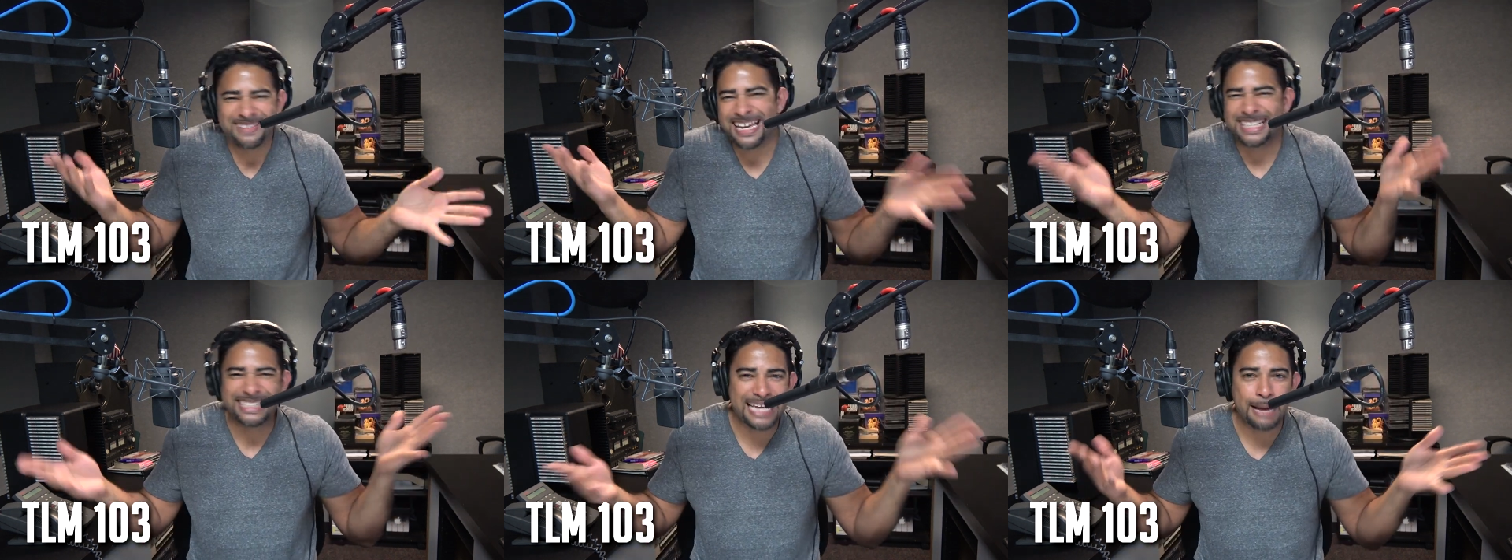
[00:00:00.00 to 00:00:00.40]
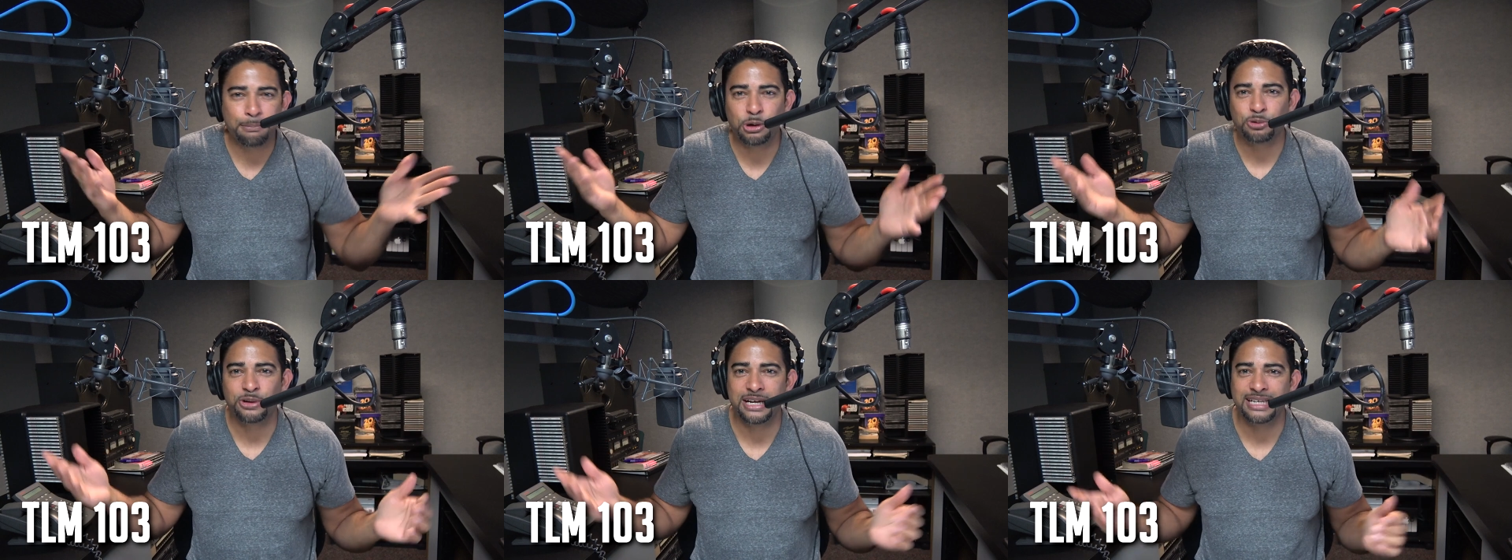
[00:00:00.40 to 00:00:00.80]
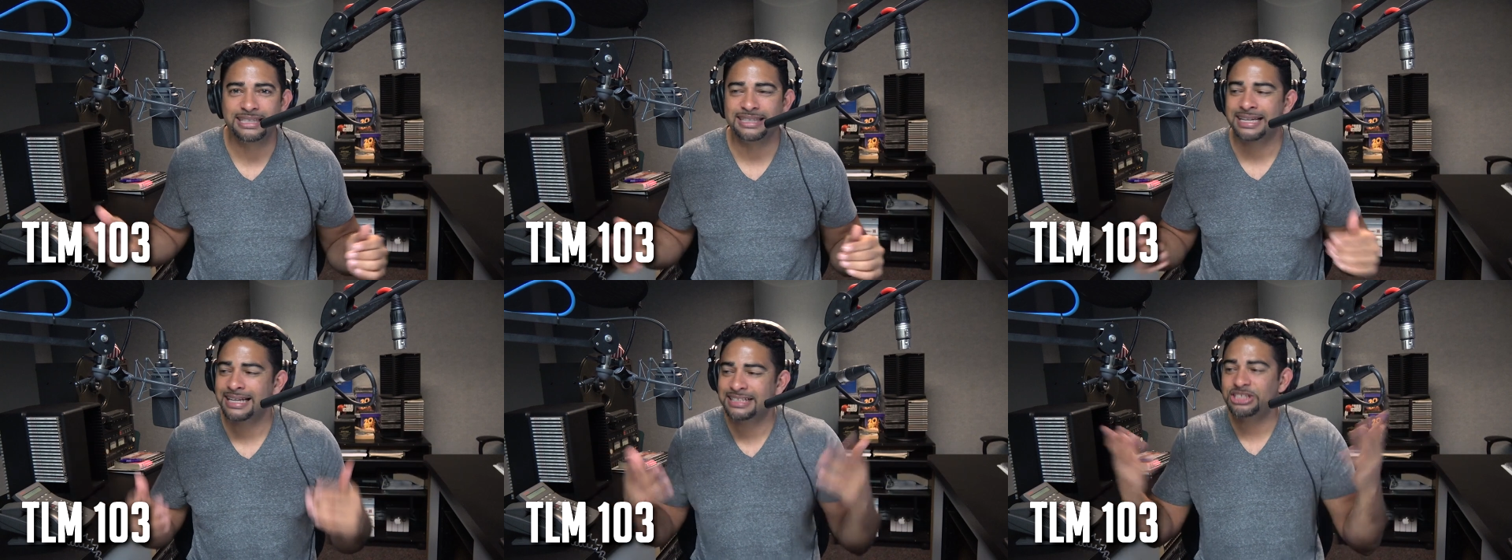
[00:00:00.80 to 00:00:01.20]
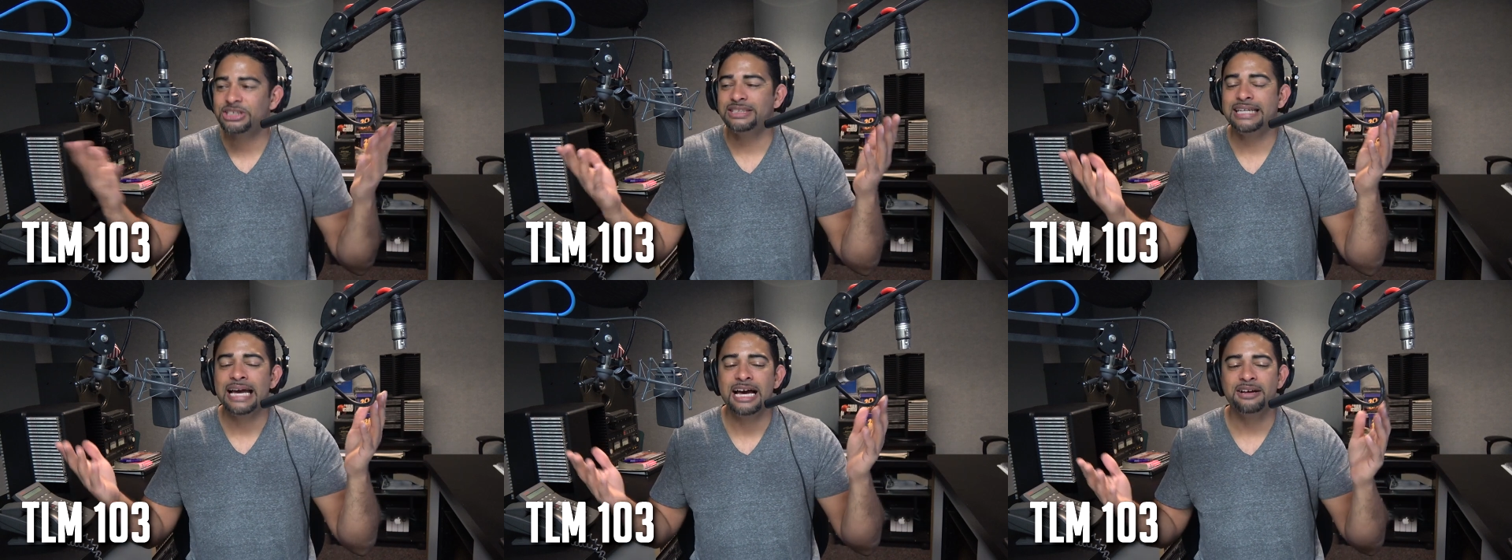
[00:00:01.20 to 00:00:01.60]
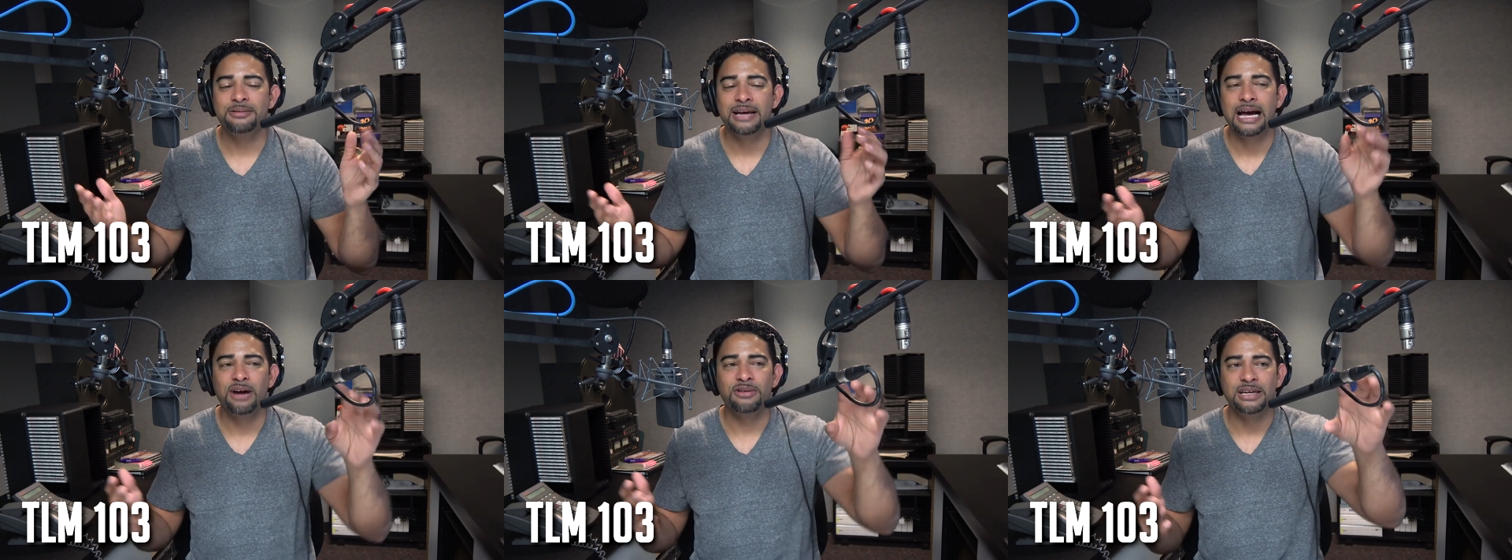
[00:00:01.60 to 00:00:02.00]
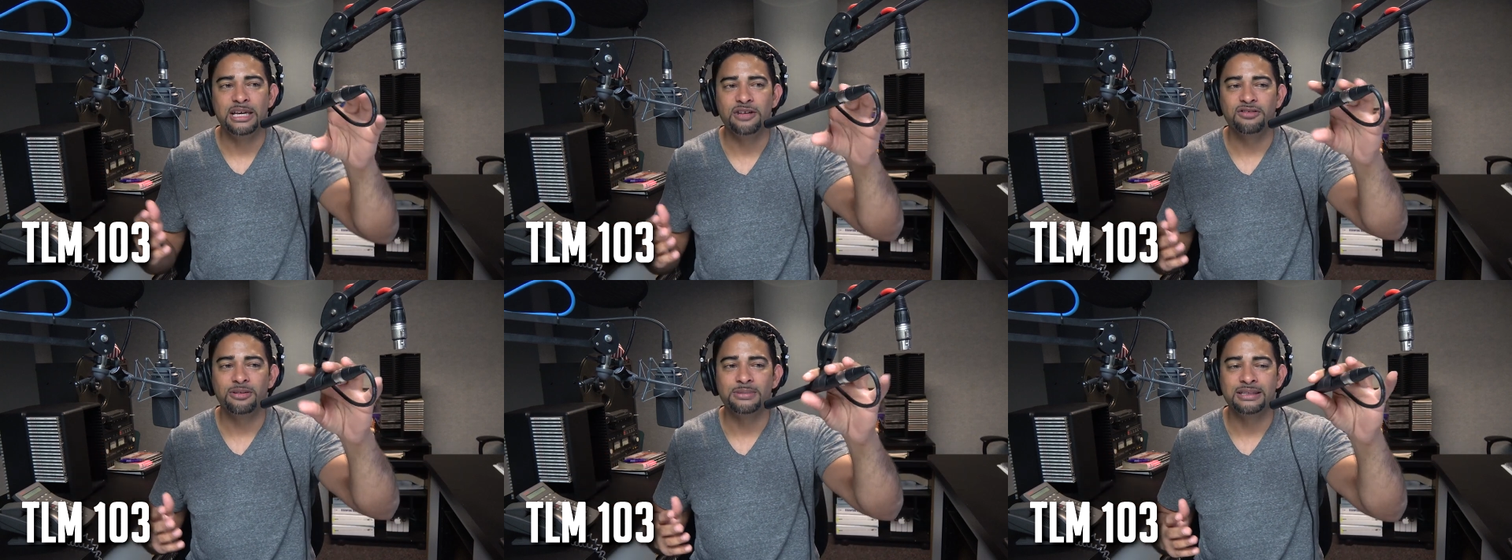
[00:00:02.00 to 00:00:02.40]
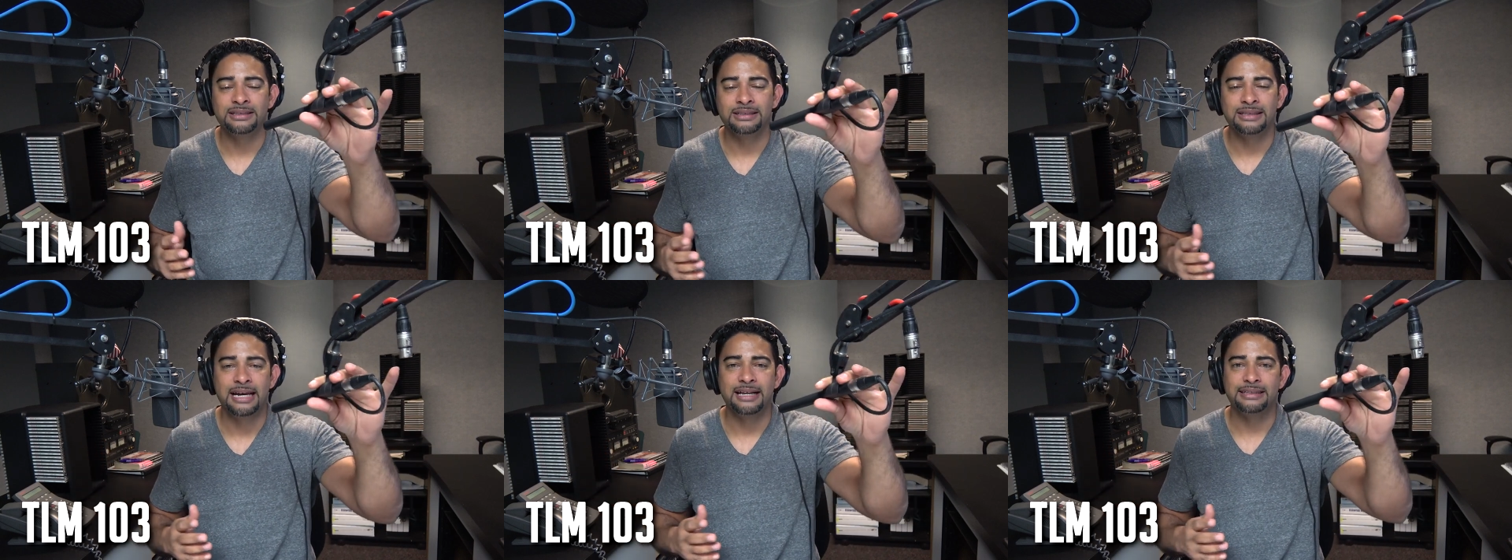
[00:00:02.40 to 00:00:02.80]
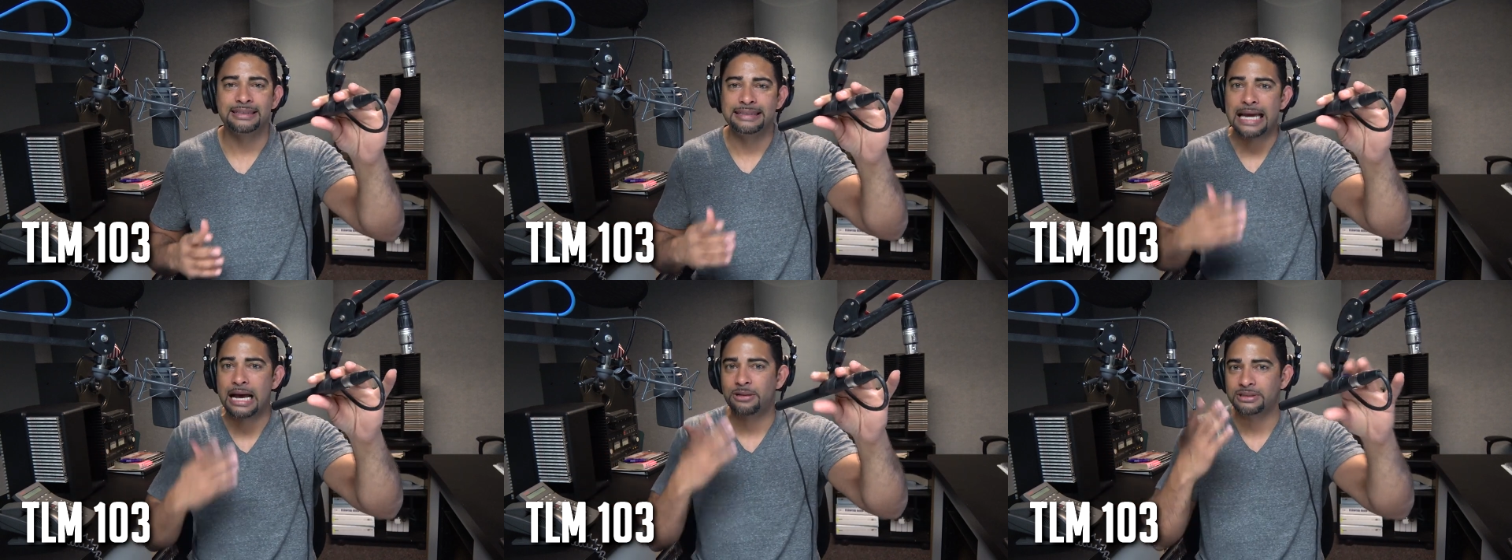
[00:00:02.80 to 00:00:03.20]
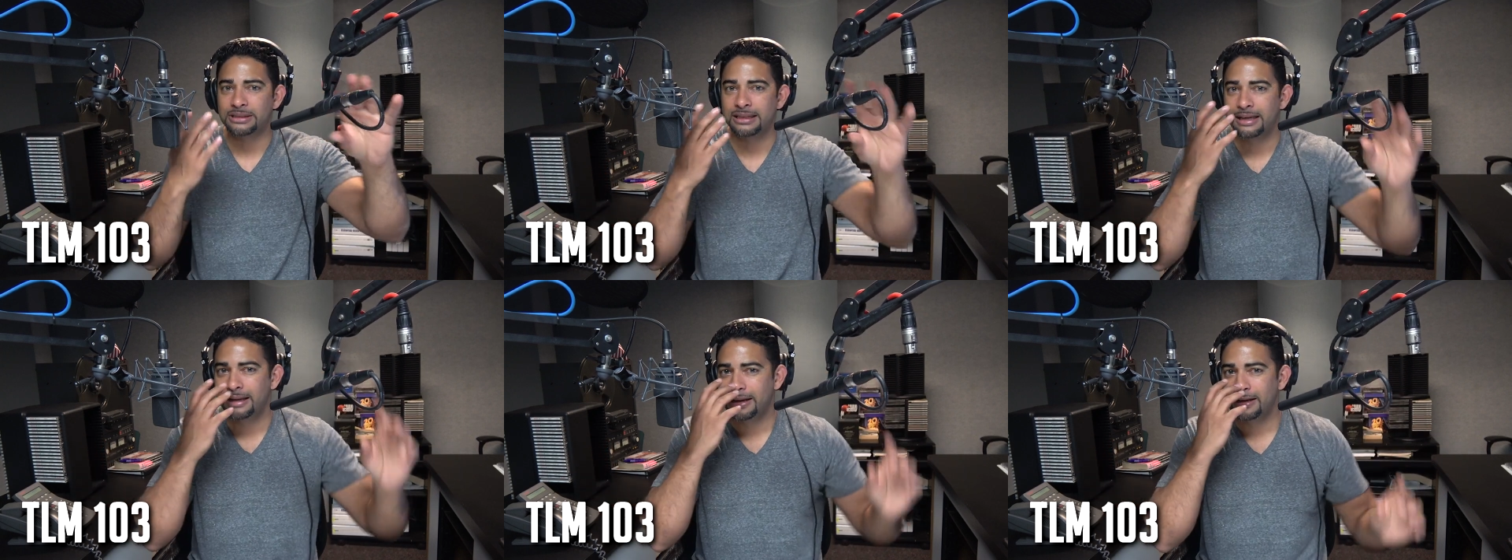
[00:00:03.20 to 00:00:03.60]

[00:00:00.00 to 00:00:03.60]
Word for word: example reads, and let's just see how, how either of them just kind of sounds.